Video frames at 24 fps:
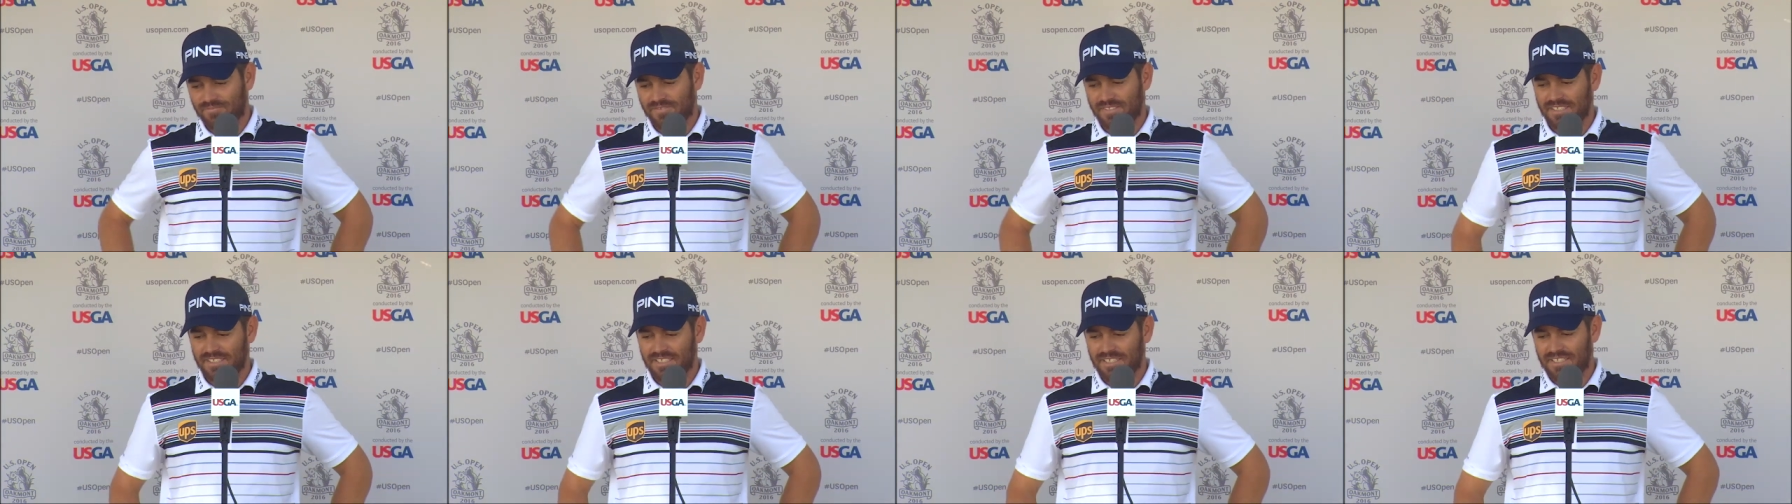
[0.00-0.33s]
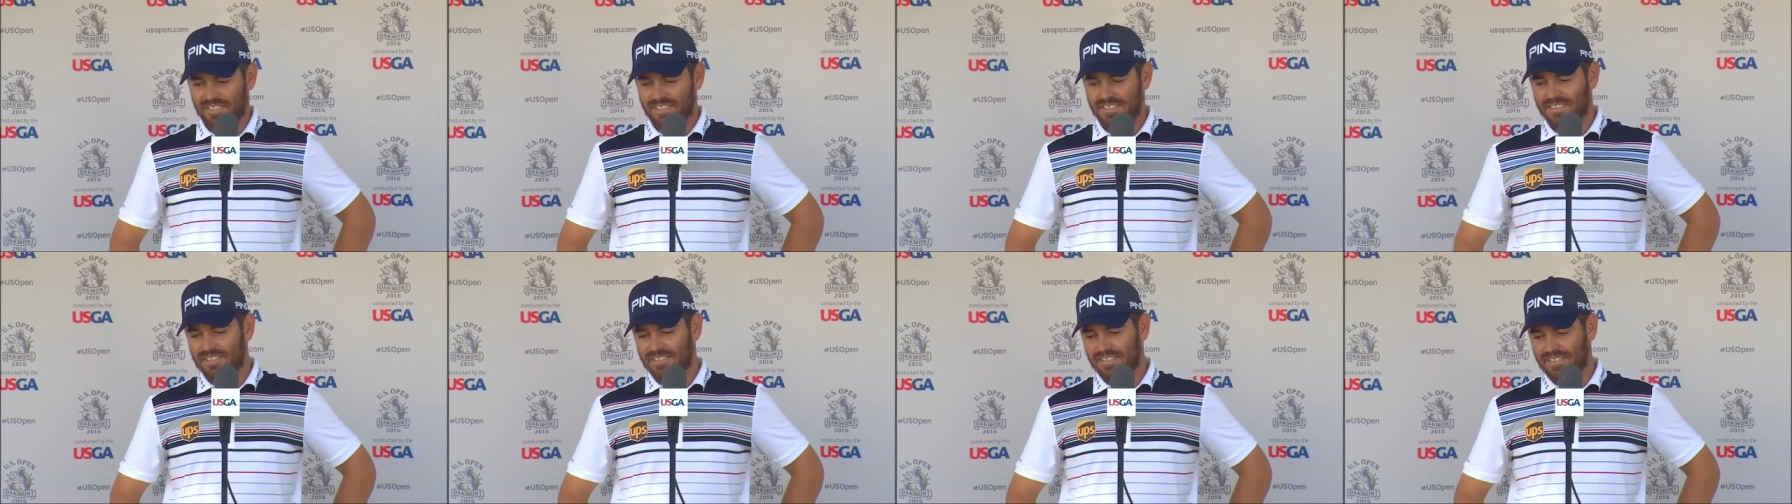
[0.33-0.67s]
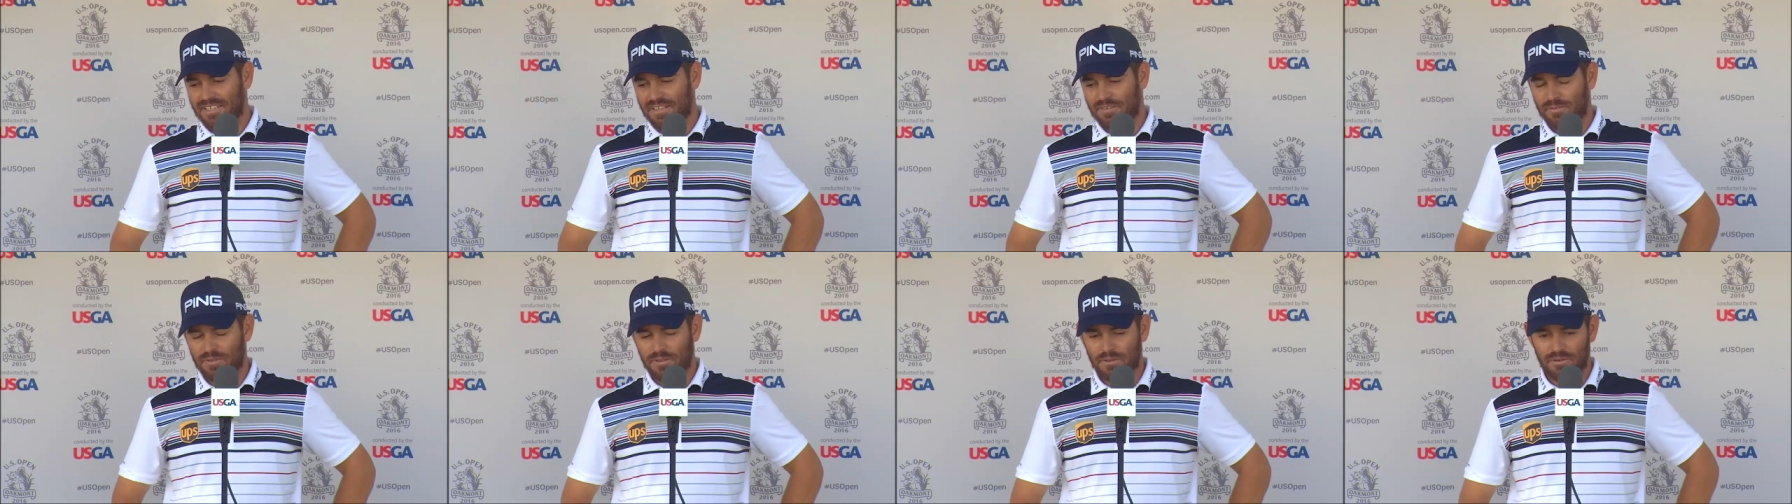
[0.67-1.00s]
you know, I didn't
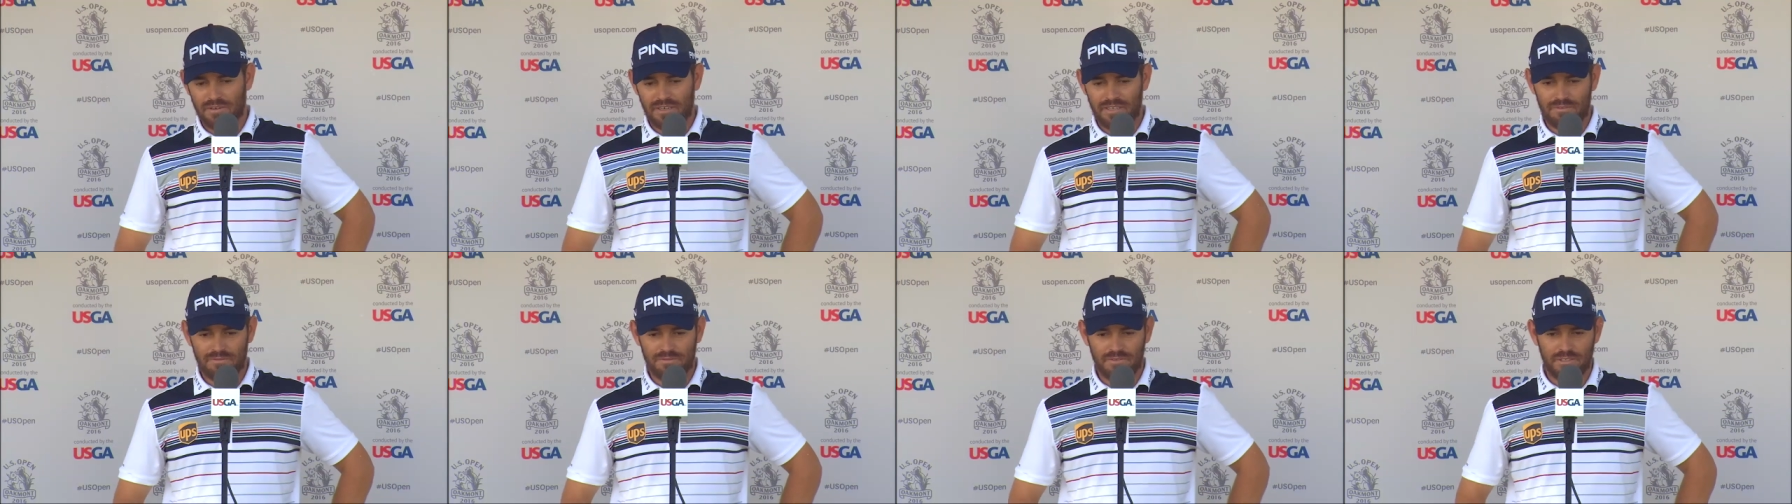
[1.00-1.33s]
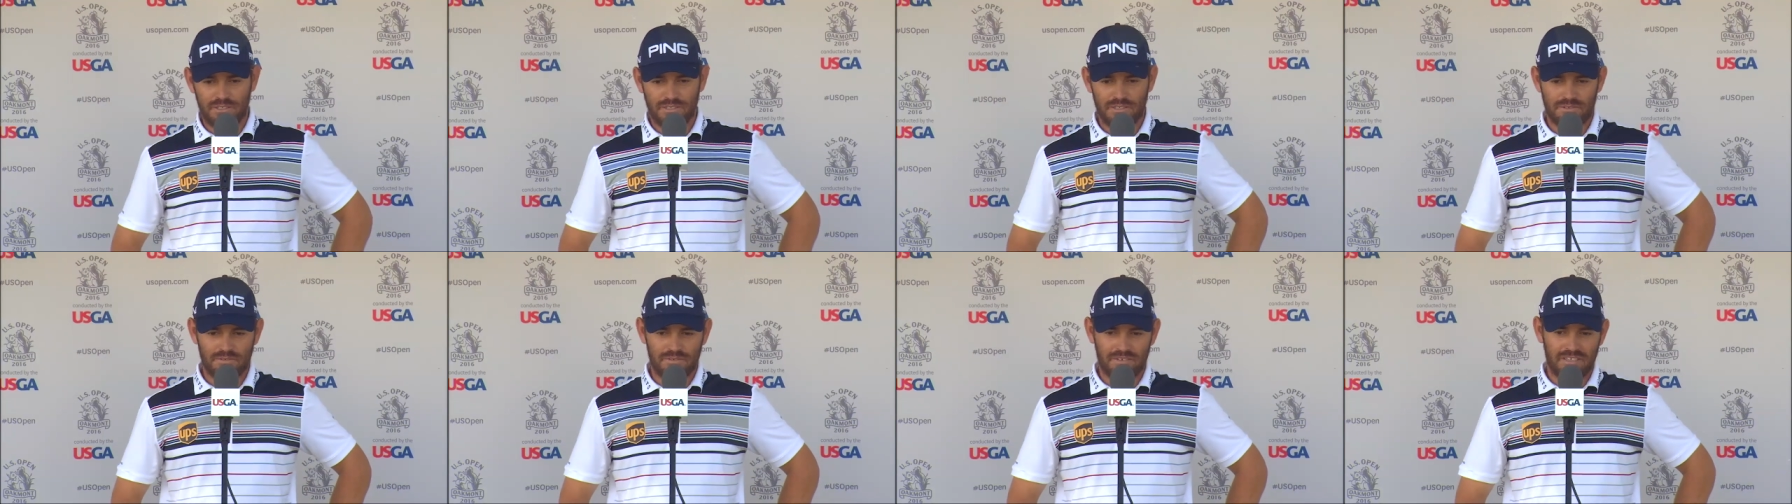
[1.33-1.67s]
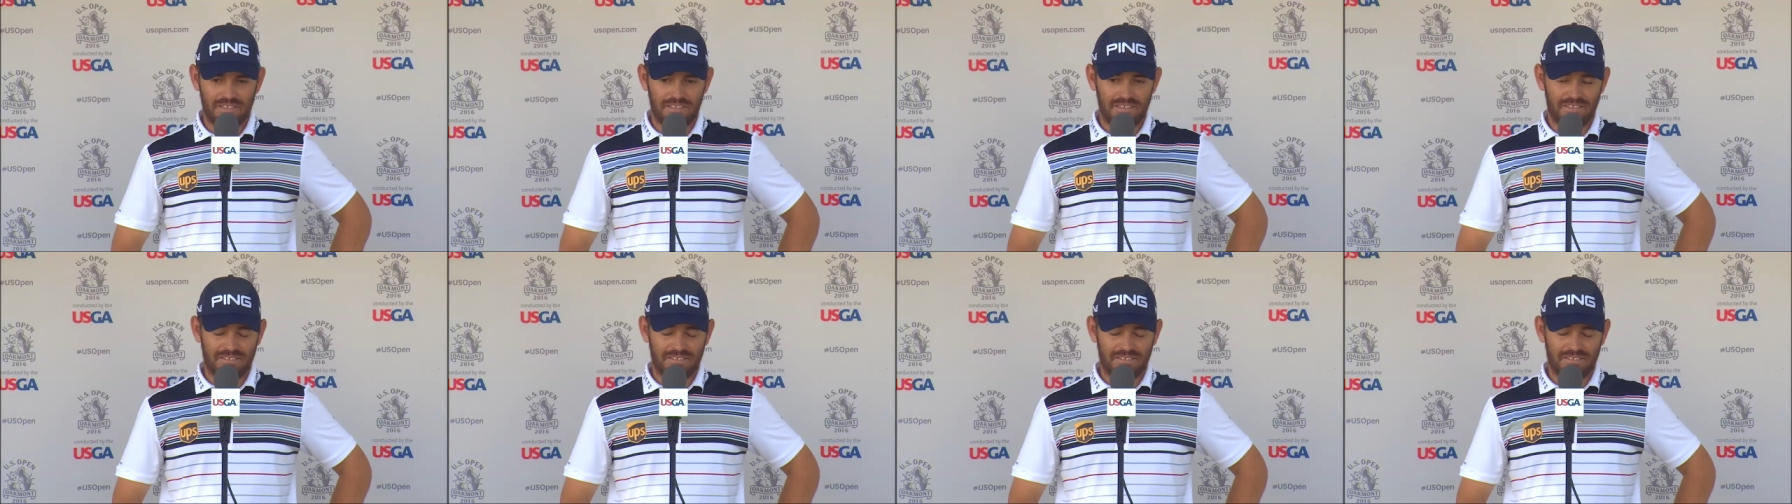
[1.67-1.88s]
have a great first round.